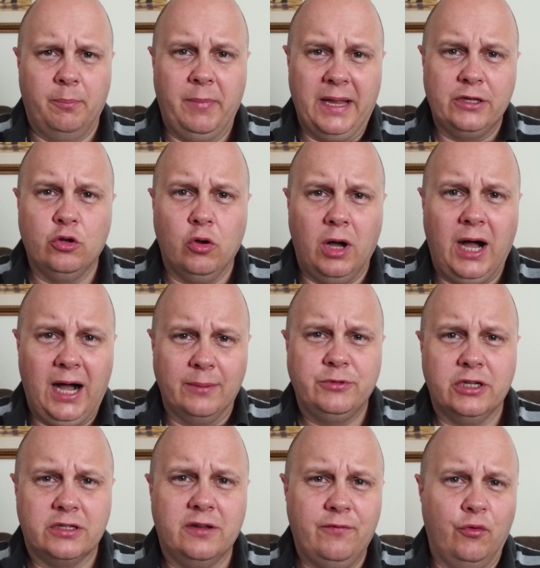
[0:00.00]
Manual
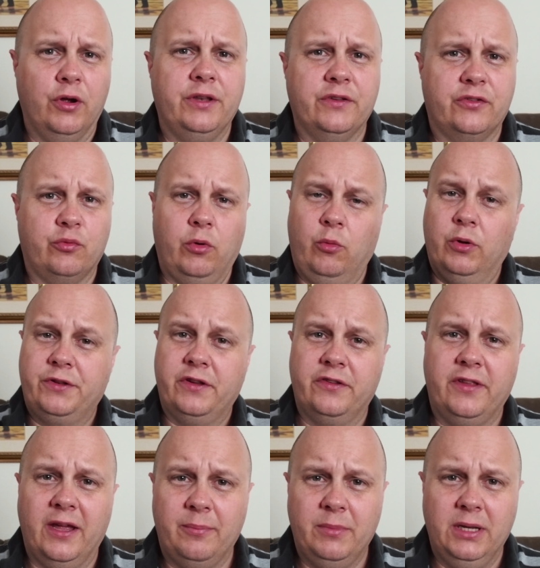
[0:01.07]
object avoidance, well, what does
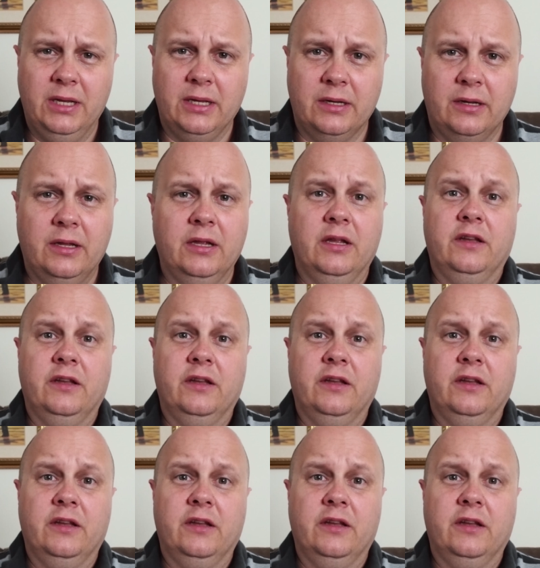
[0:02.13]
that mean?